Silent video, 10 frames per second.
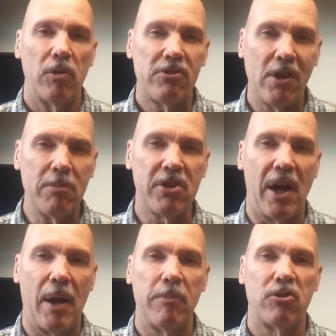
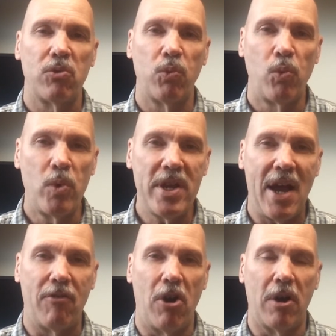Sometimes we
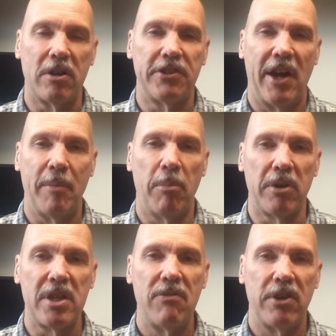have a hard time
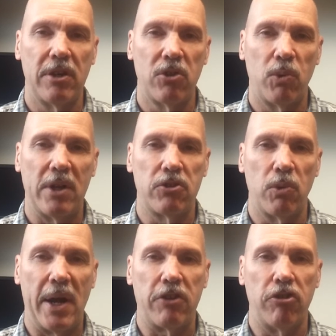believing in the
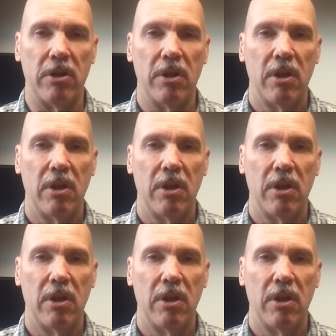resurrection.